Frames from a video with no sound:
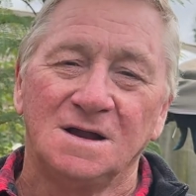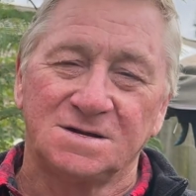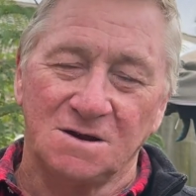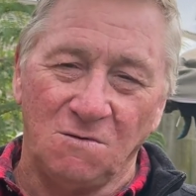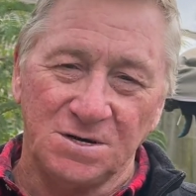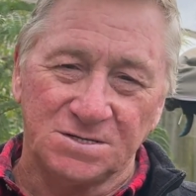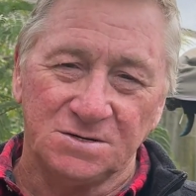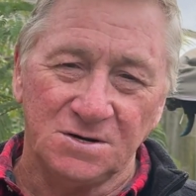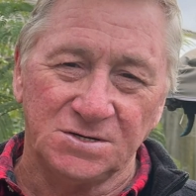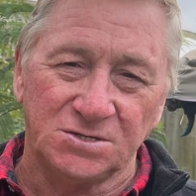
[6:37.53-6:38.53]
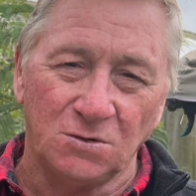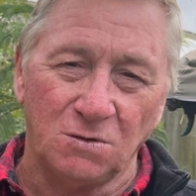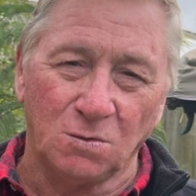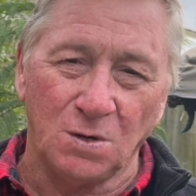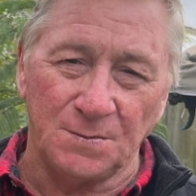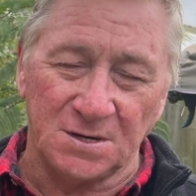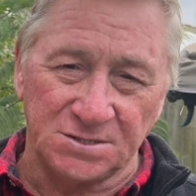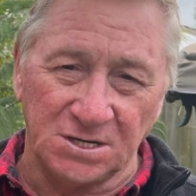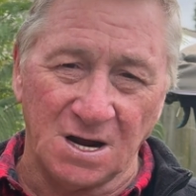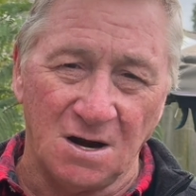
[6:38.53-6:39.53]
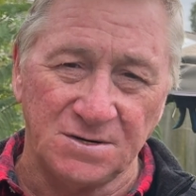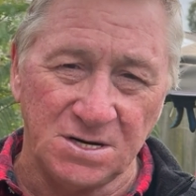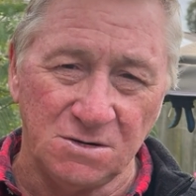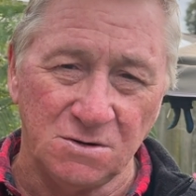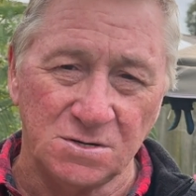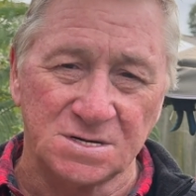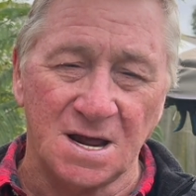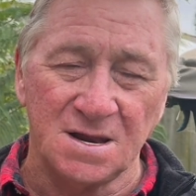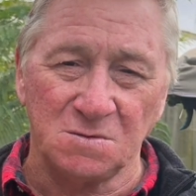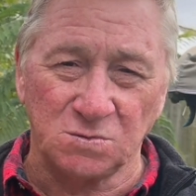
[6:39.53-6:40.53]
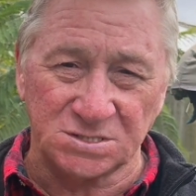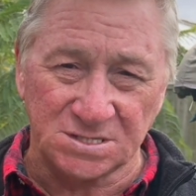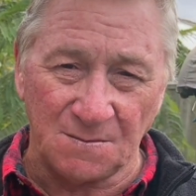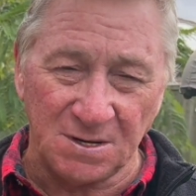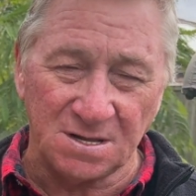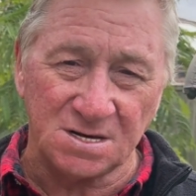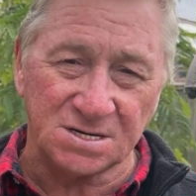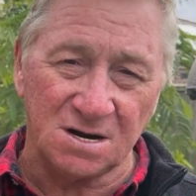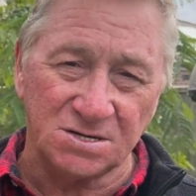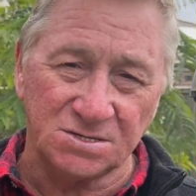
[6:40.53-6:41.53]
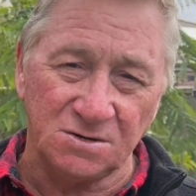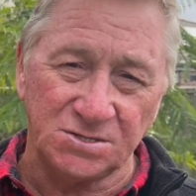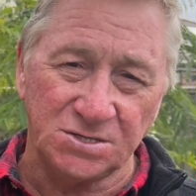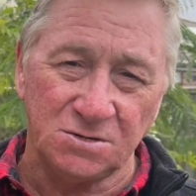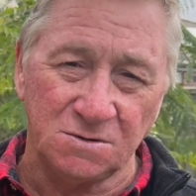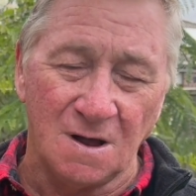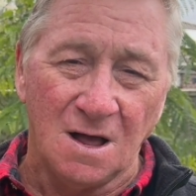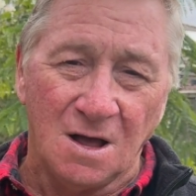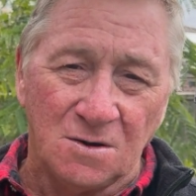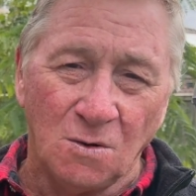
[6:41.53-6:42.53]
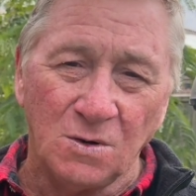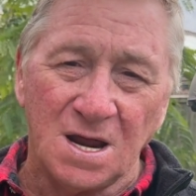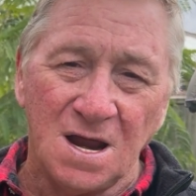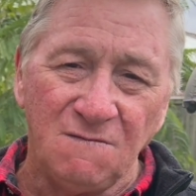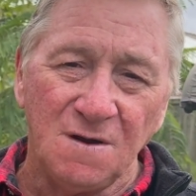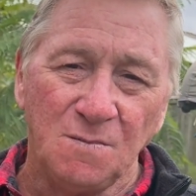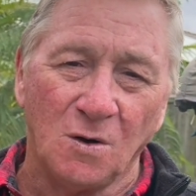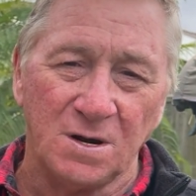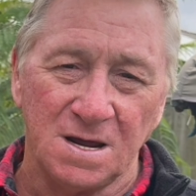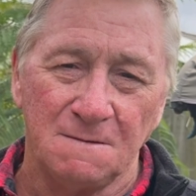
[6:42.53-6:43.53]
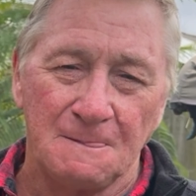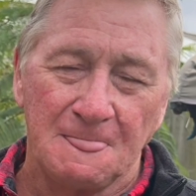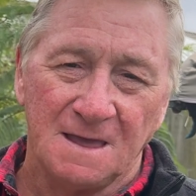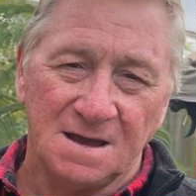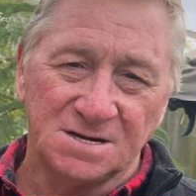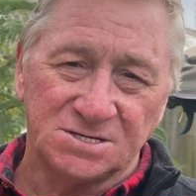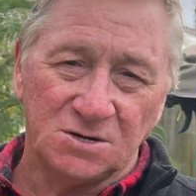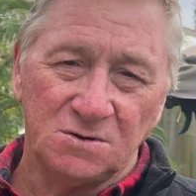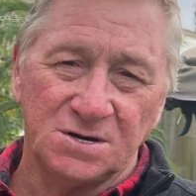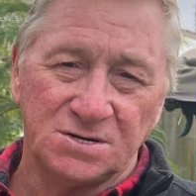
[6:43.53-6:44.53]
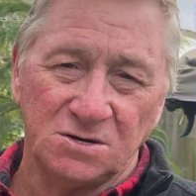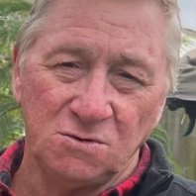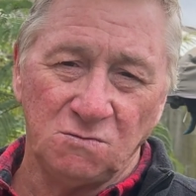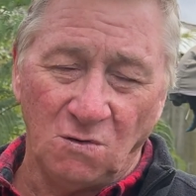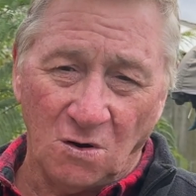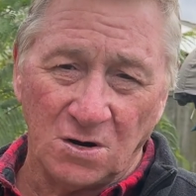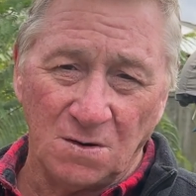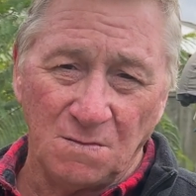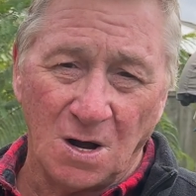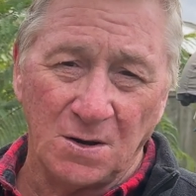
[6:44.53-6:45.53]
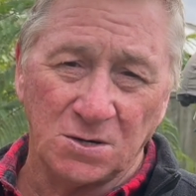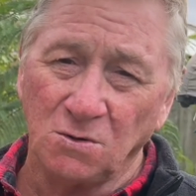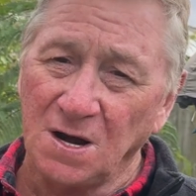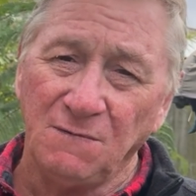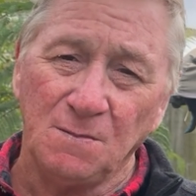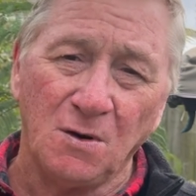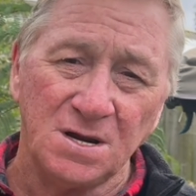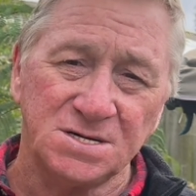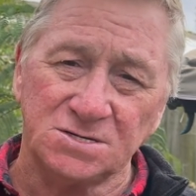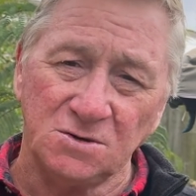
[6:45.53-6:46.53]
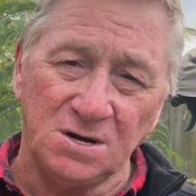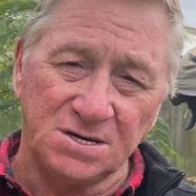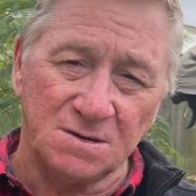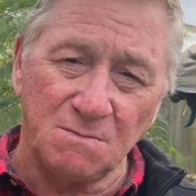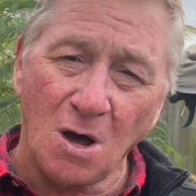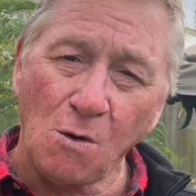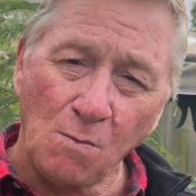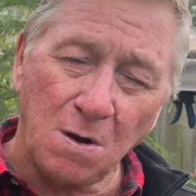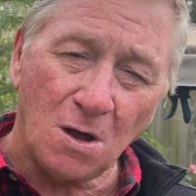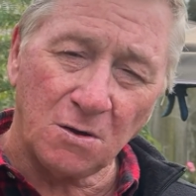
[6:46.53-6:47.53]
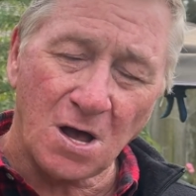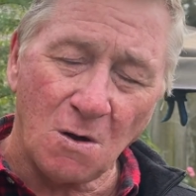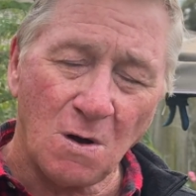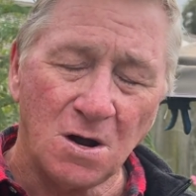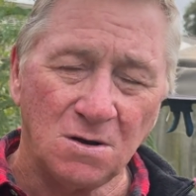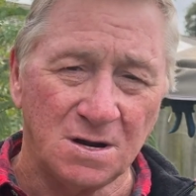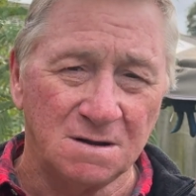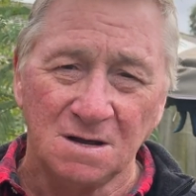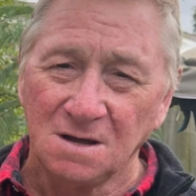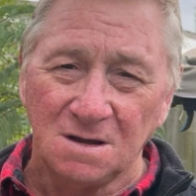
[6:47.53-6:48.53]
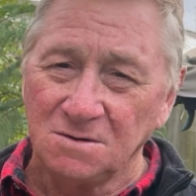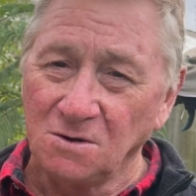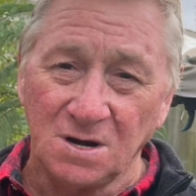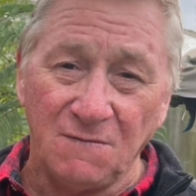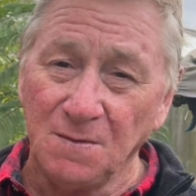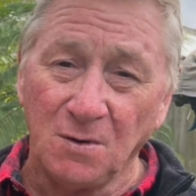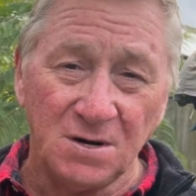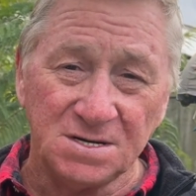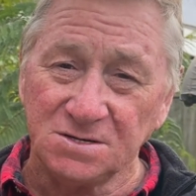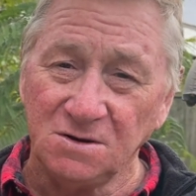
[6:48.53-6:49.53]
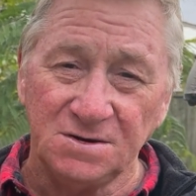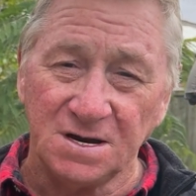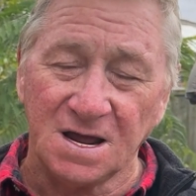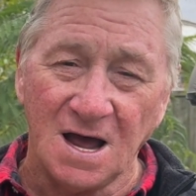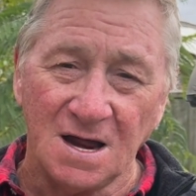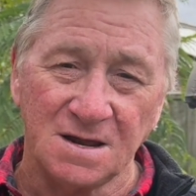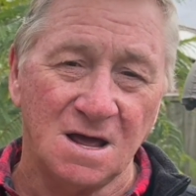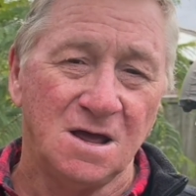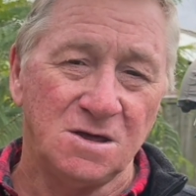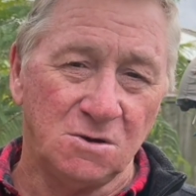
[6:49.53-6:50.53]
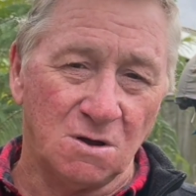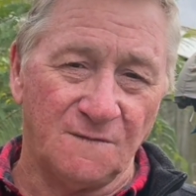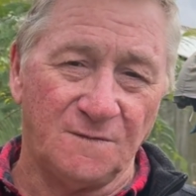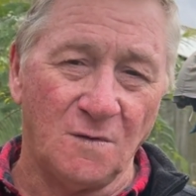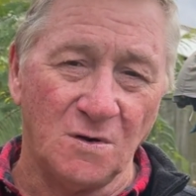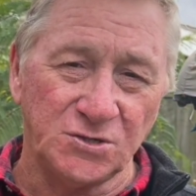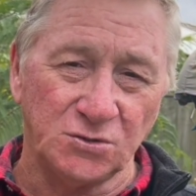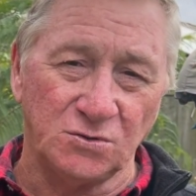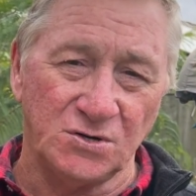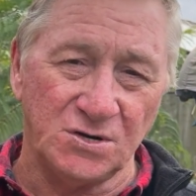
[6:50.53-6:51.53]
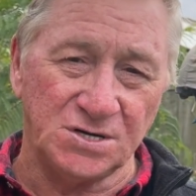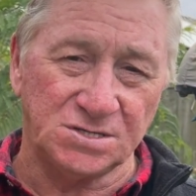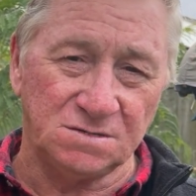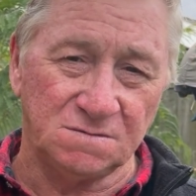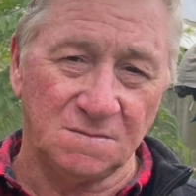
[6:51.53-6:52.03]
to research your equipment you're going to use, and it's something that's going to suit you. Not everybody is suited to ride on mowing. Not everybody is suited to mow and blow go only. Not everybody is suited to gardening. You've got to find your niche,